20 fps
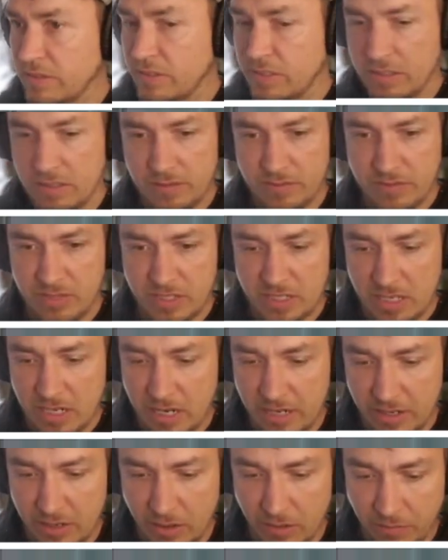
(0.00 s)
for
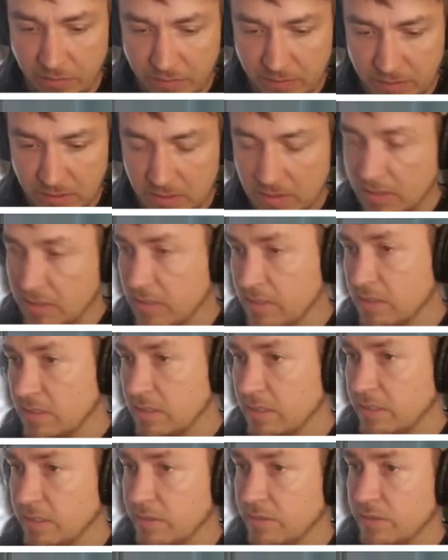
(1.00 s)
starting off,
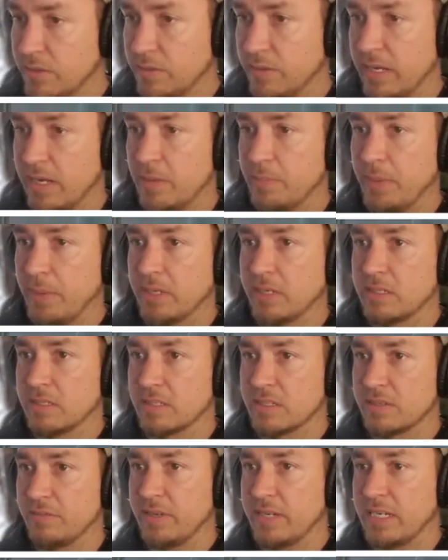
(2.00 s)
you do get
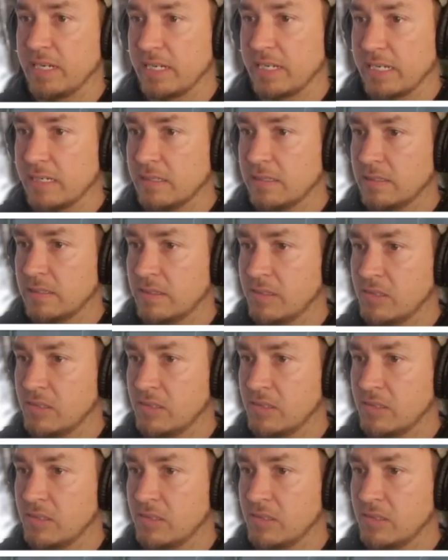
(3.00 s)
abundance of healing.